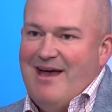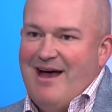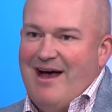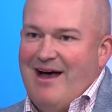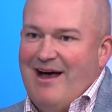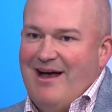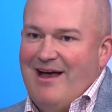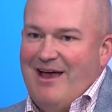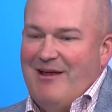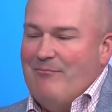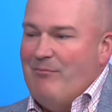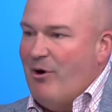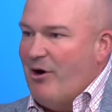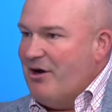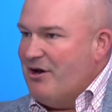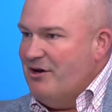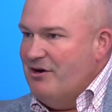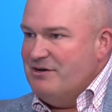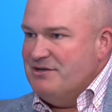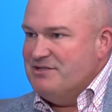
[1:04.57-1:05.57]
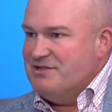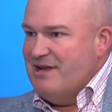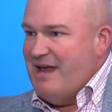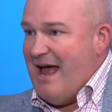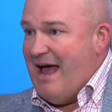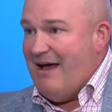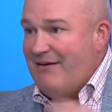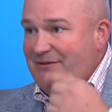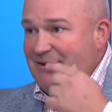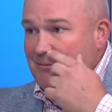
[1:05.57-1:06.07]
And marketers
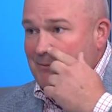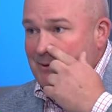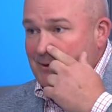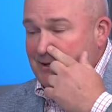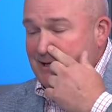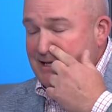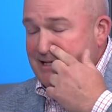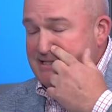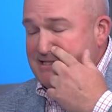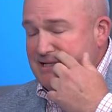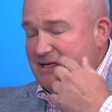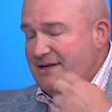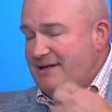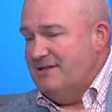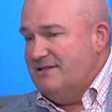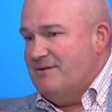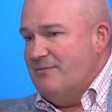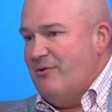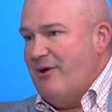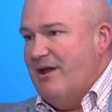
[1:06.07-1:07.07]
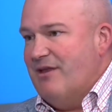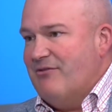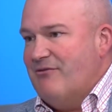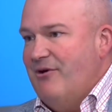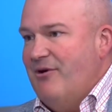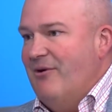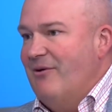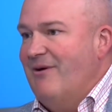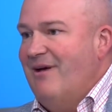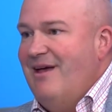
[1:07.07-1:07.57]
have the ability to break
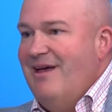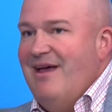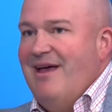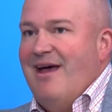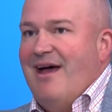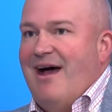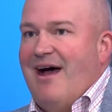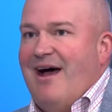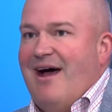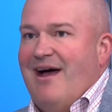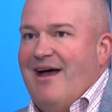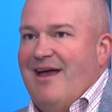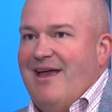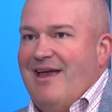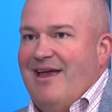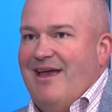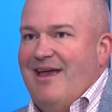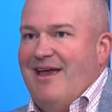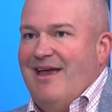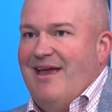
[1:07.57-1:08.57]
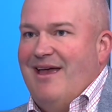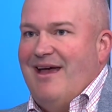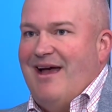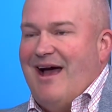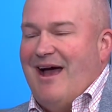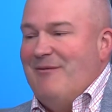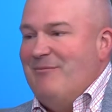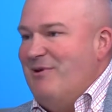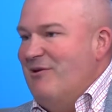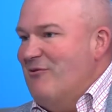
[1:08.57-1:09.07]
through.
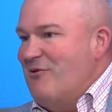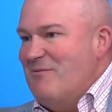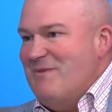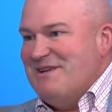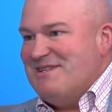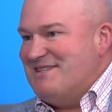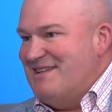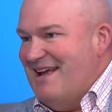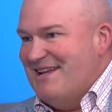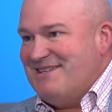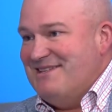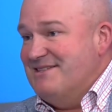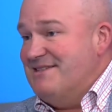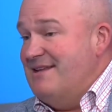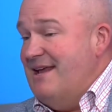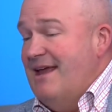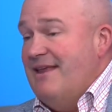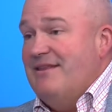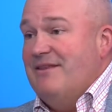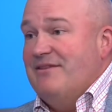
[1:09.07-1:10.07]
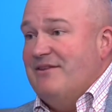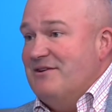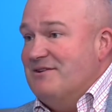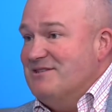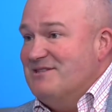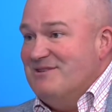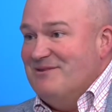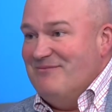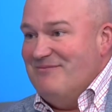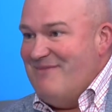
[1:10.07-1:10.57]
I'd be remiss not to say that
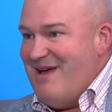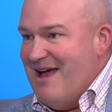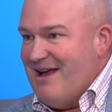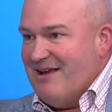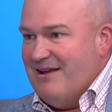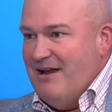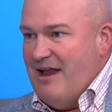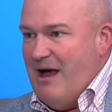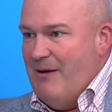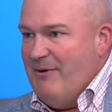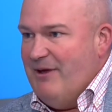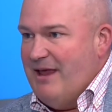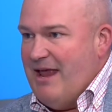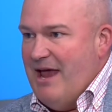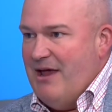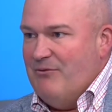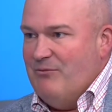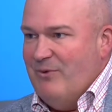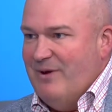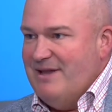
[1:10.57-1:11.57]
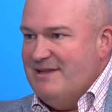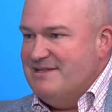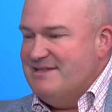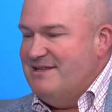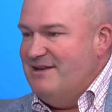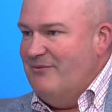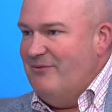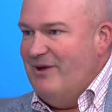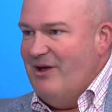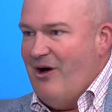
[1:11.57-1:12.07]
there's some economic headwinds
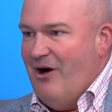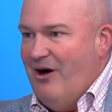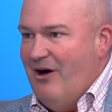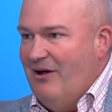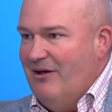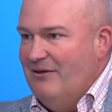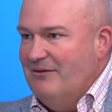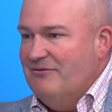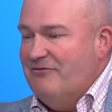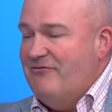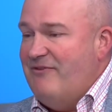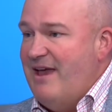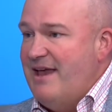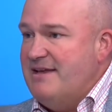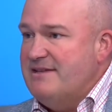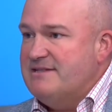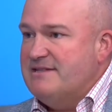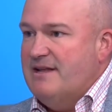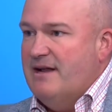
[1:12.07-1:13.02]
that we all face.